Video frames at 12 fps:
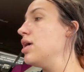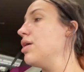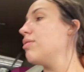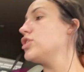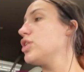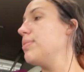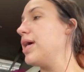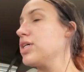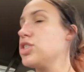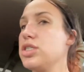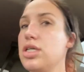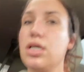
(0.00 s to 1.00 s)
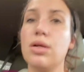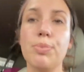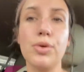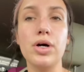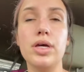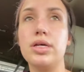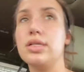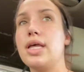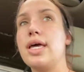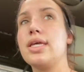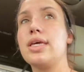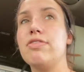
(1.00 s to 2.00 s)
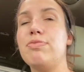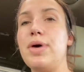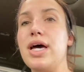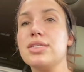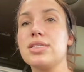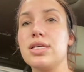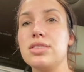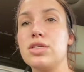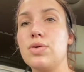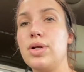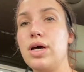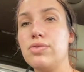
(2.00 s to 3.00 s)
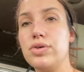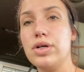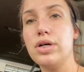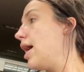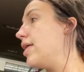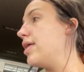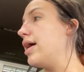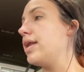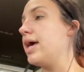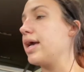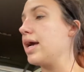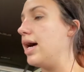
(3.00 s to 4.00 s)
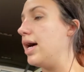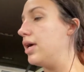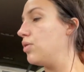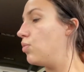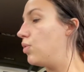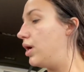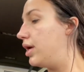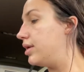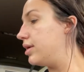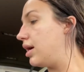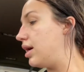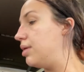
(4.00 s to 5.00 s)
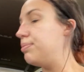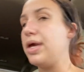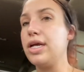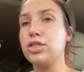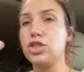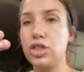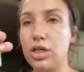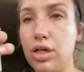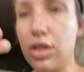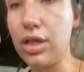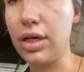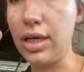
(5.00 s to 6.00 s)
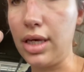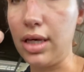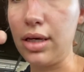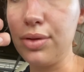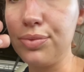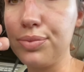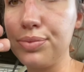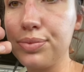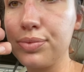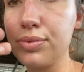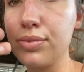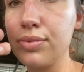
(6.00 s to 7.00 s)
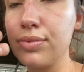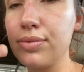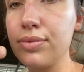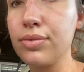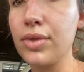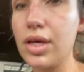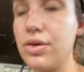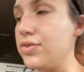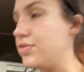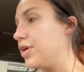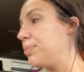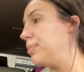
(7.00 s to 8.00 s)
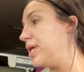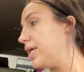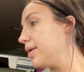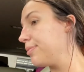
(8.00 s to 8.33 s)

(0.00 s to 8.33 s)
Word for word: which I'm actually going to put in like gift baskets or whatever. And then I got one uh, baked sugar cookie for me.